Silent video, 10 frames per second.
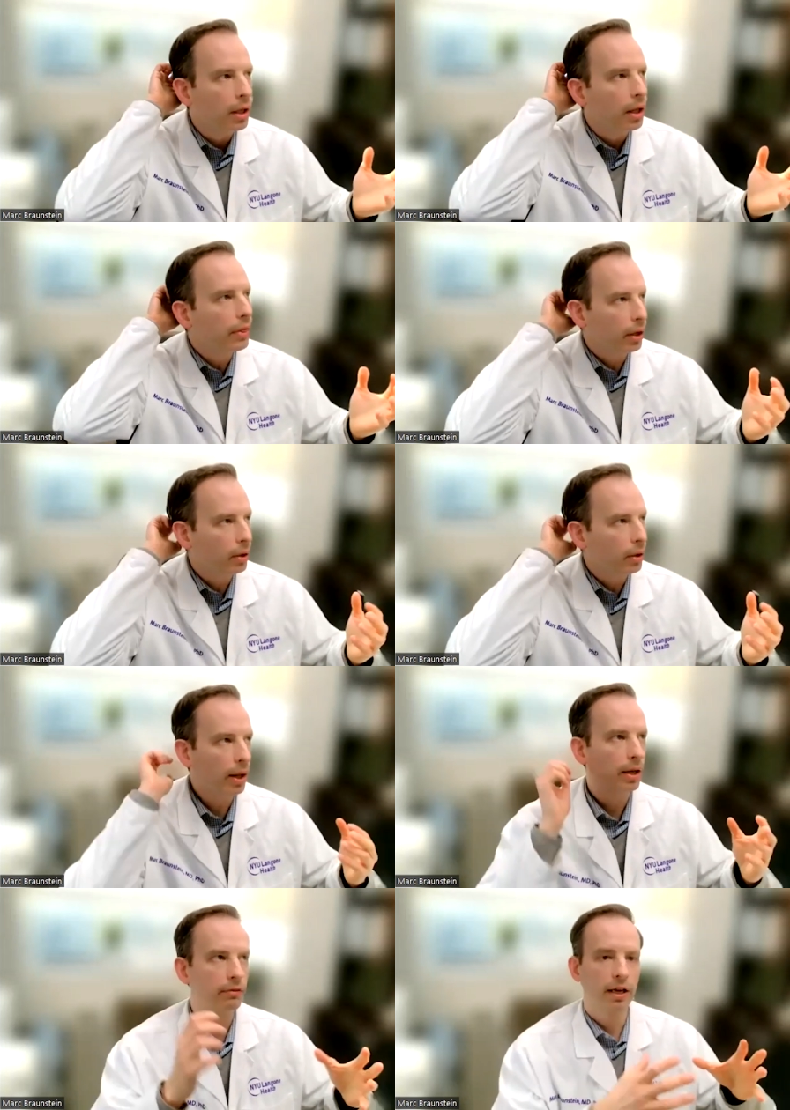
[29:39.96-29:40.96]
their
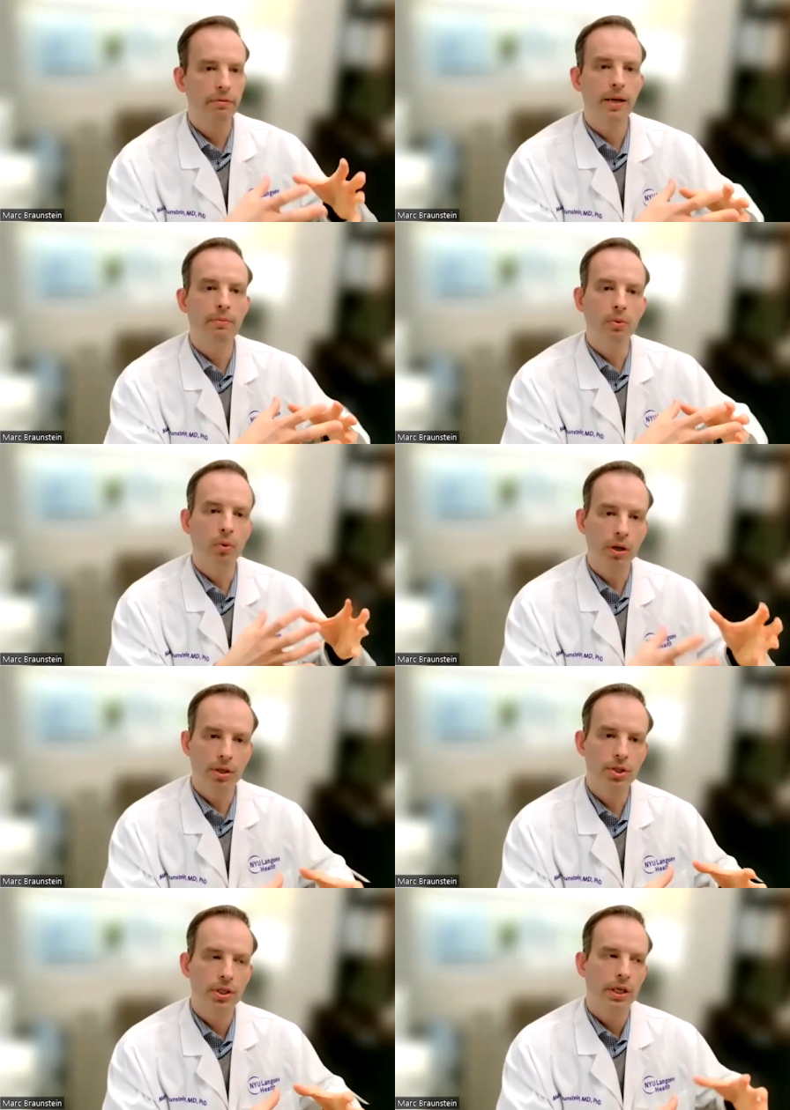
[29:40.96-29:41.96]
quality of life may be
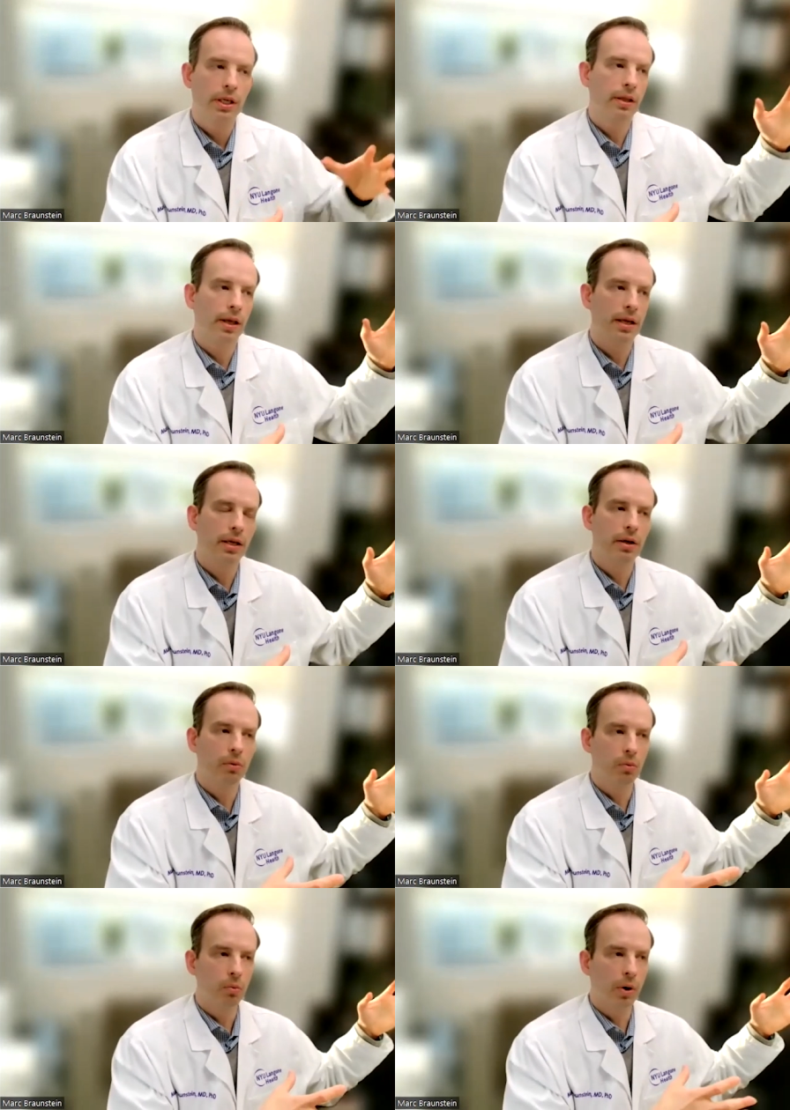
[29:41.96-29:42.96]
worse than
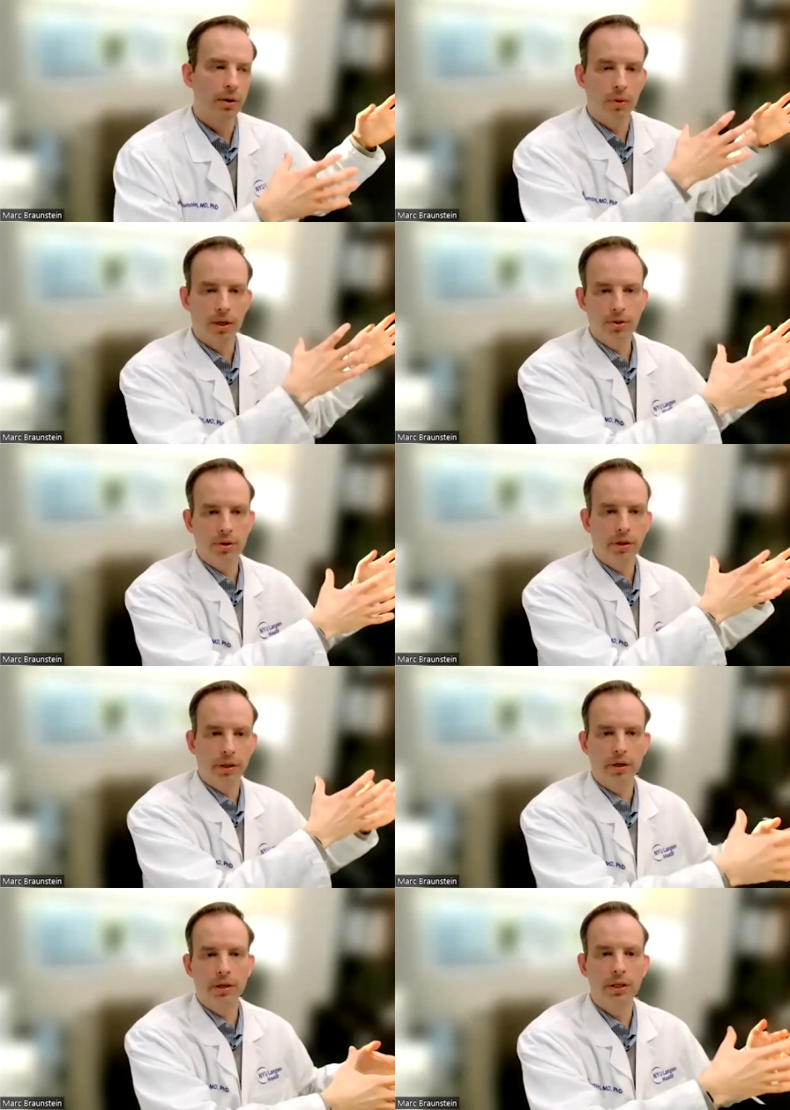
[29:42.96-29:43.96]
what it was during
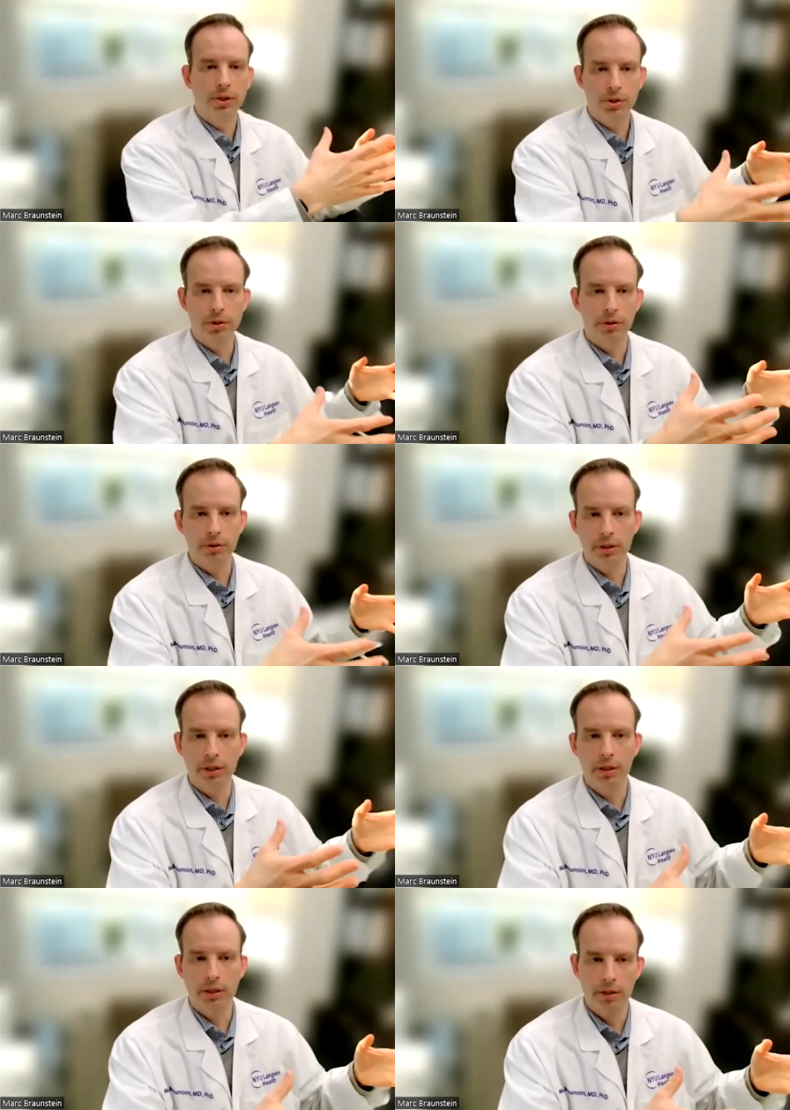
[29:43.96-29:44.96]
their
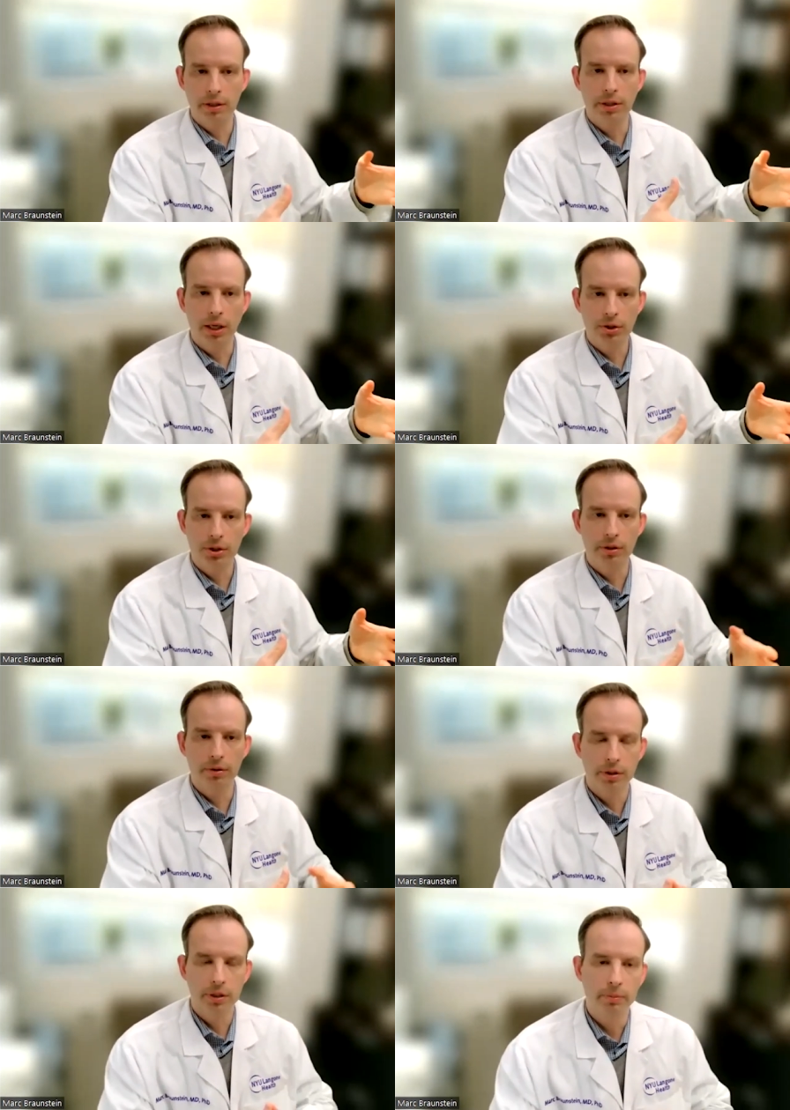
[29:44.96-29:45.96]
initial
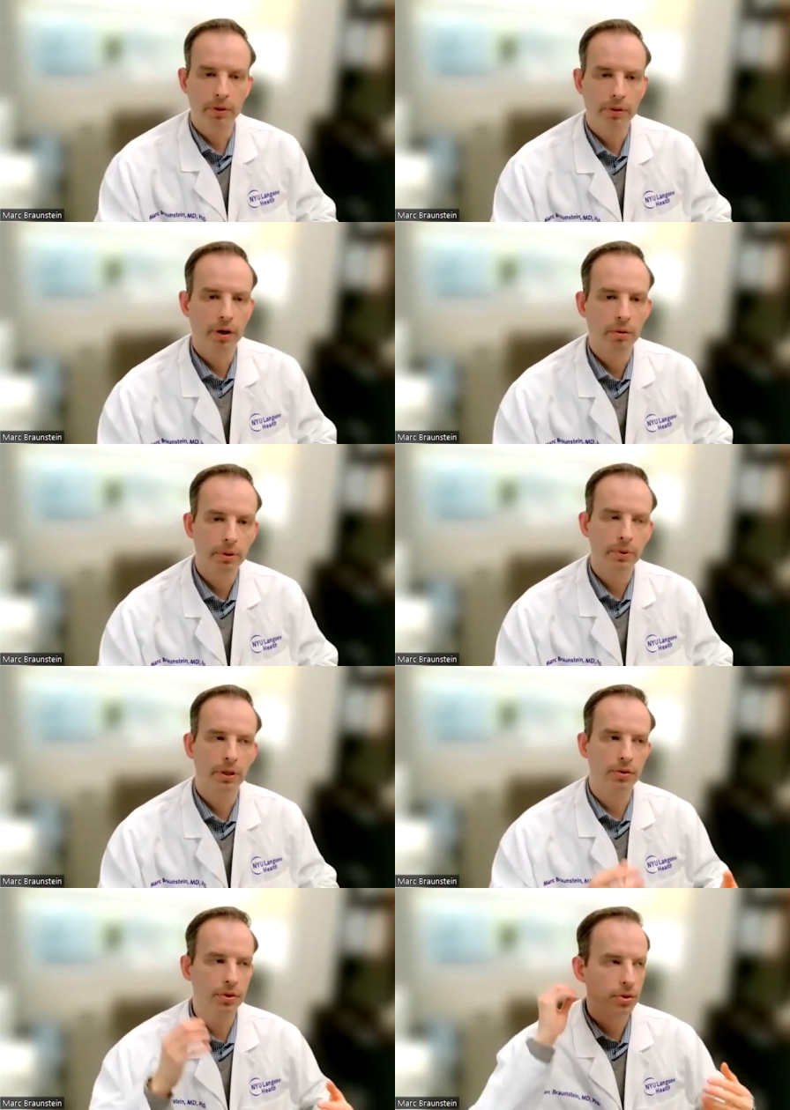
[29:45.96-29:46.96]
induction chemotherapy,
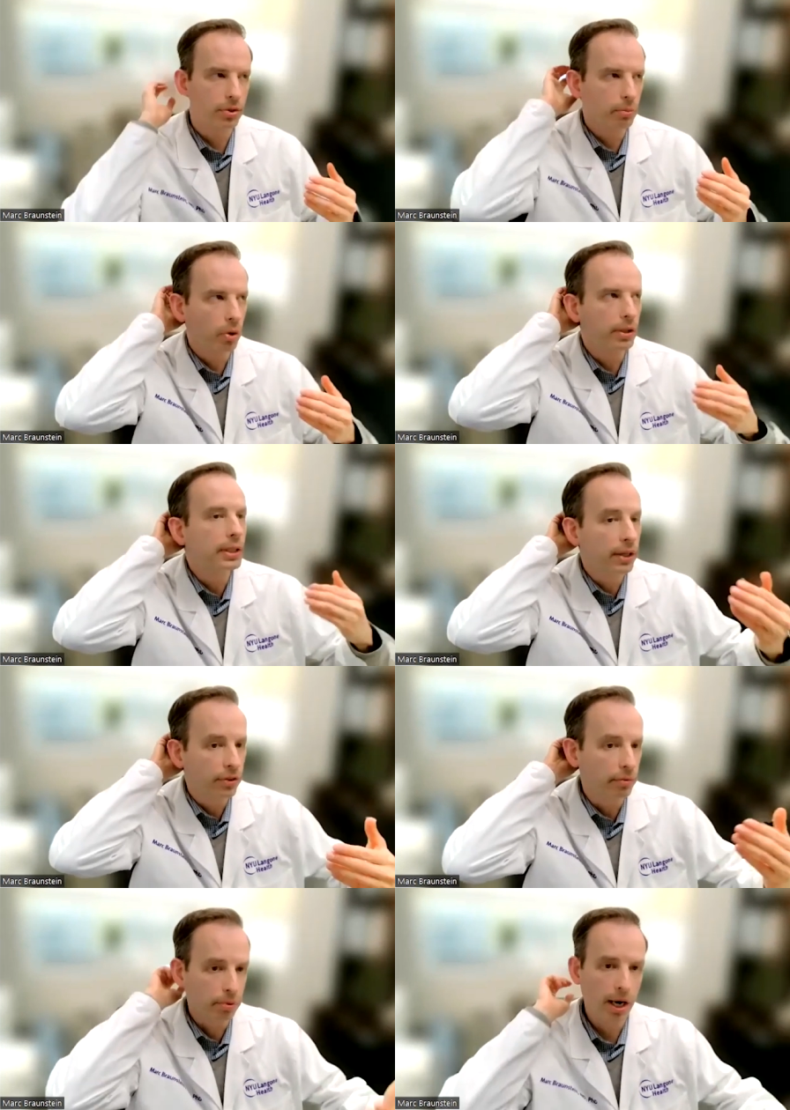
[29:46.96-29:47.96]
because this is a more
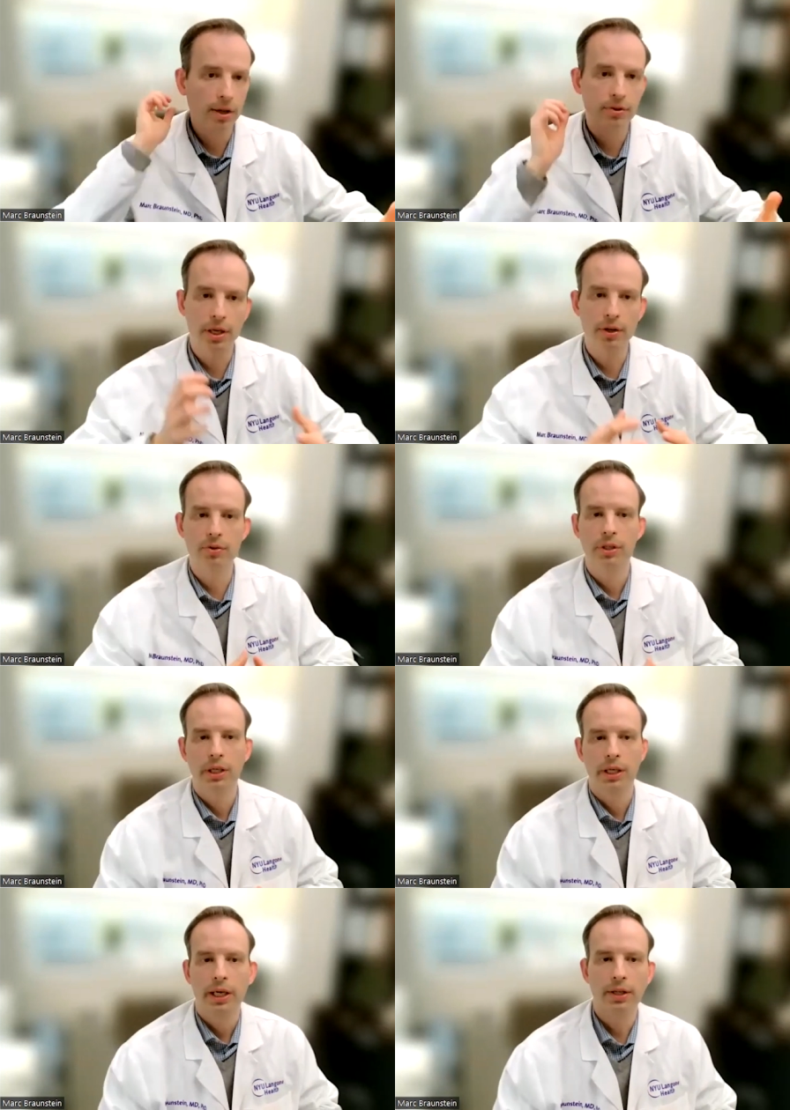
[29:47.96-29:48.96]
intensive process.
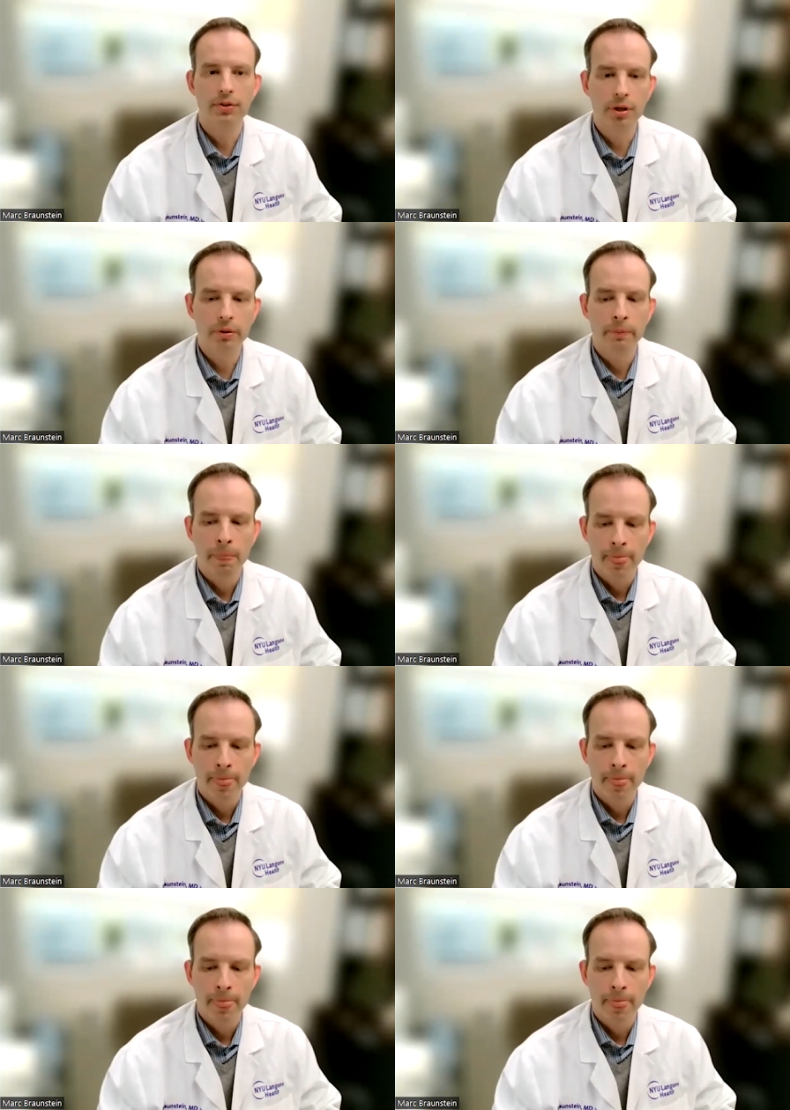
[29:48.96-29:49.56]
And so